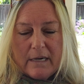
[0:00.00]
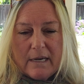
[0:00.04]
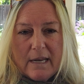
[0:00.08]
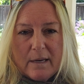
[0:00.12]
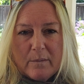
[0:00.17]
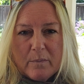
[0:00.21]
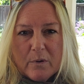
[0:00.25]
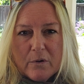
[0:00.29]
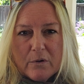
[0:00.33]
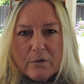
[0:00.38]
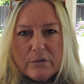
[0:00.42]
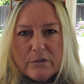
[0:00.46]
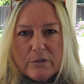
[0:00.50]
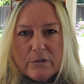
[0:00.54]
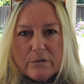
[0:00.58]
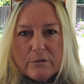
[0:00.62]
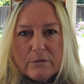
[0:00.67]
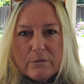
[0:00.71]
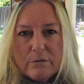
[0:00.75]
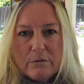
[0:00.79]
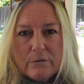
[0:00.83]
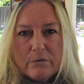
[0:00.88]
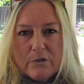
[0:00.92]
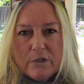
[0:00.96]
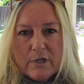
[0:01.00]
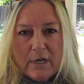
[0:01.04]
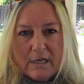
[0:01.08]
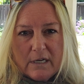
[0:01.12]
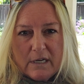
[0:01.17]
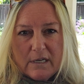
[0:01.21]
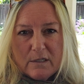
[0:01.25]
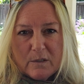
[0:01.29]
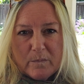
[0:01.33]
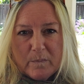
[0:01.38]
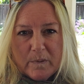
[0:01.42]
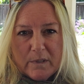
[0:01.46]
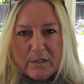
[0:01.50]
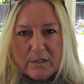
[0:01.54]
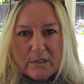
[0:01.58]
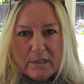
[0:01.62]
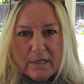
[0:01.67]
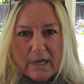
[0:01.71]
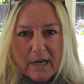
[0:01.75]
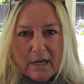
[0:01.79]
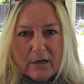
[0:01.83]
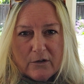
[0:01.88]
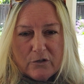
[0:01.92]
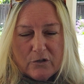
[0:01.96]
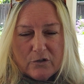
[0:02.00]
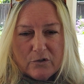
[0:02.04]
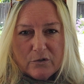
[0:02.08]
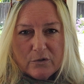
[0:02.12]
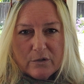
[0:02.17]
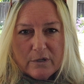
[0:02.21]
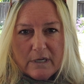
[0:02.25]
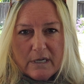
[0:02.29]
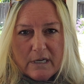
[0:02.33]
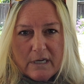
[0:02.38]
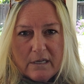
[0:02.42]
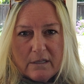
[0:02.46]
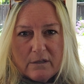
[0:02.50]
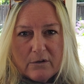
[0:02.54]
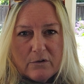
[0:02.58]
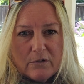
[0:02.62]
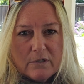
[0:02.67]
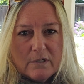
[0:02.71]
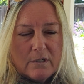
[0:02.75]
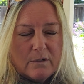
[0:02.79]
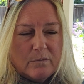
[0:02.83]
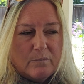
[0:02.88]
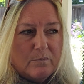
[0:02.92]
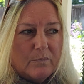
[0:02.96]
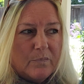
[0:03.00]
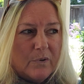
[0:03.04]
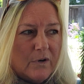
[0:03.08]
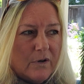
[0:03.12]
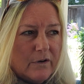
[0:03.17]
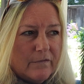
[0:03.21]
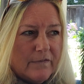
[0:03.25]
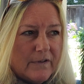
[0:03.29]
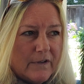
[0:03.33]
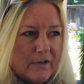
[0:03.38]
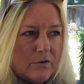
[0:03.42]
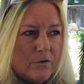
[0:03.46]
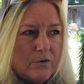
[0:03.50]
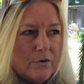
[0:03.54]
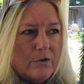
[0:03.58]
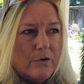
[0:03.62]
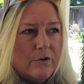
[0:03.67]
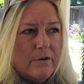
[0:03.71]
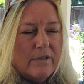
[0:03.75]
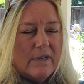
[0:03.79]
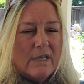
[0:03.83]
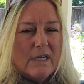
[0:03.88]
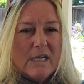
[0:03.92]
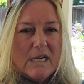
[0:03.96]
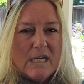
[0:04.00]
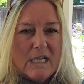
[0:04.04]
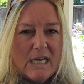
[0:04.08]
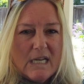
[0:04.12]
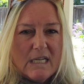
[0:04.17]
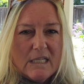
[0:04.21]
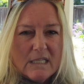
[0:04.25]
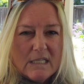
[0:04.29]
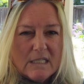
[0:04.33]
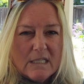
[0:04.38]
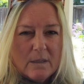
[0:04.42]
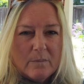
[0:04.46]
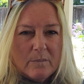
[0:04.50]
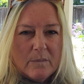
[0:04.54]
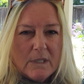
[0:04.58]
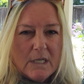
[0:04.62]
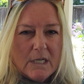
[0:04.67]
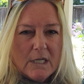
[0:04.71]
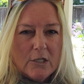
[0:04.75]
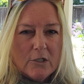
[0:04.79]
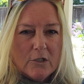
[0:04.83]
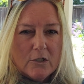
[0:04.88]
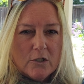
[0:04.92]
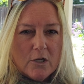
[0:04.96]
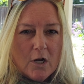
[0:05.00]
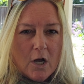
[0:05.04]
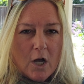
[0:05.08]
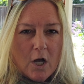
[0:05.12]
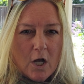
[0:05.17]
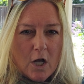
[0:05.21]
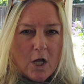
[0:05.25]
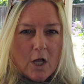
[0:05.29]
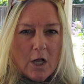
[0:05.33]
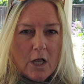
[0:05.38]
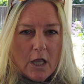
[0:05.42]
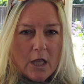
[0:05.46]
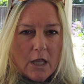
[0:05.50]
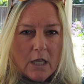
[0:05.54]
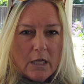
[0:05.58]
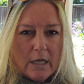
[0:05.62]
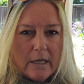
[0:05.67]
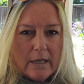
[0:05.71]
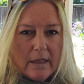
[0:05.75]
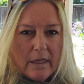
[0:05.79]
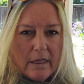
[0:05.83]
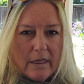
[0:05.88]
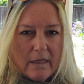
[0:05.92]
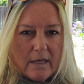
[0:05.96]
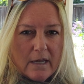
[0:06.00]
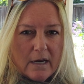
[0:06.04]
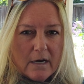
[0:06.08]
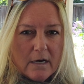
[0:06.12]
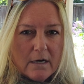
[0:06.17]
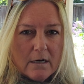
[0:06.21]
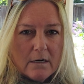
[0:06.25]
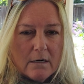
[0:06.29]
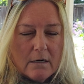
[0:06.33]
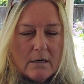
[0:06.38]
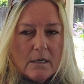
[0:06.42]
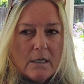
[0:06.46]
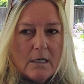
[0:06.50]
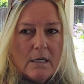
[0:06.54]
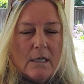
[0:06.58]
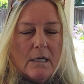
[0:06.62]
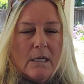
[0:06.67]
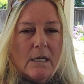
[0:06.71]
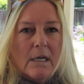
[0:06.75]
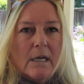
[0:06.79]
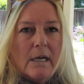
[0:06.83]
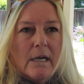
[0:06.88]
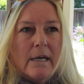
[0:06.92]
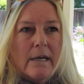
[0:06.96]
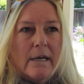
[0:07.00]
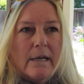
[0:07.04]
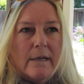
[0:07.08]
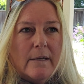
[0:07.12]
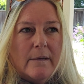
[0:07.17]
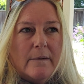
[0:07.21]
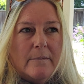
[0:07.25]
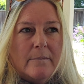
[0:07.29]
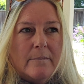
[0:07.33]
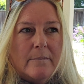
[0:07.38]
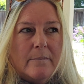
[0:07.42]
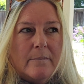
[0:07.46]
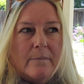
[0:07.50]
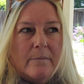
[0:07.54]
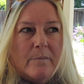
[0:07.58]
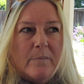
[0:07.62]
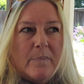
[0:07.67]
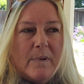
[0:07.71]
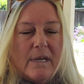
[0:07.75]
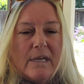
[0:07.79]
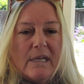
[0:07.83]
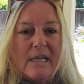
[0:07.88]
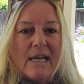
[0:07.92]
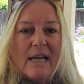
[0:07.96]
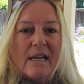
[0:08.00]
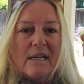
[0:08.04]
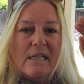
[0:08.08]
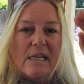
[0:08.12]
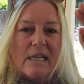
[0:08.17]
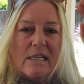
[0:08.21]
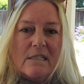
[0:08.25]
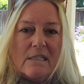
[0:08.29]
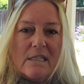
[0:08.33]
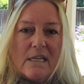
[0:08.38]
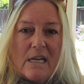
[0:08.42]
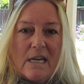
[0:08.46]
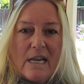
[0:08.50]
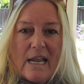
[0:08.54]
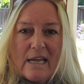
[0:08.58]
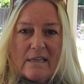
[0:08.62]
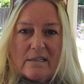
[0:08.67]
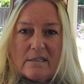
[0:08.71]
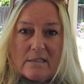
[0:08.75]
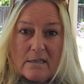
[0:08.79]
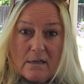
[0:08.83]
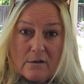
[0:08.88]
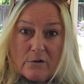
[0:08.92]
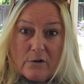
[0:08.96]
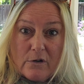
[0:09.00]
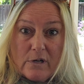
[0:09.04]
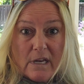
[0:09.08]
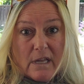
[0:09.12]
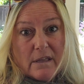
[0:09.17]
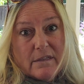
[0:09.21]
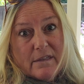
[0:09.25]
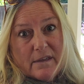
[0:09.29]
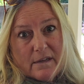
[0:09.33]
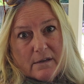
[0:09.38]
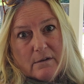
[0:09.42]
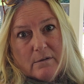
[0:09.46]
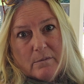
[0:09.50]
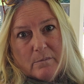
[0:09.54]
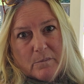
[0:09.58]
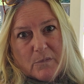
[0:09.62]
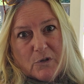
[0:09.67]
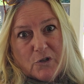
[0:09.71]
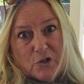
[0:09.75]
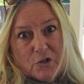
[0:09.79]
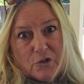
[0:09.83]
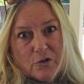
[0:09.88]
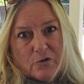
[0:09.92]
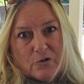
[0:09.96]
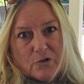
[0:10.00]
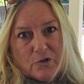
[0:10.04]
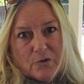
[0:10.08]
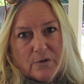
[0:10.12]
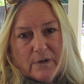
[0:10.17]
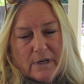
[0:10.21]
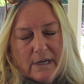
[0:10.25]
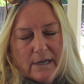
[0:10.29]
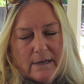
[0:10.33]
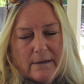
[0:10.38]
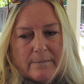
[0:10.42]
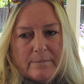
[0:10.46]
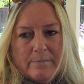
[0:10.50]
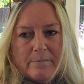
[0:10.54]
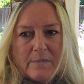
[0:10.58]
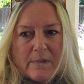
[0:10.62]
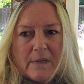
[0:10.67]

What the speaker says: neighbor's Chinese pistache tree. There's a perfect corner that needs something tall there, but yet needs to nest underneath a mature tree.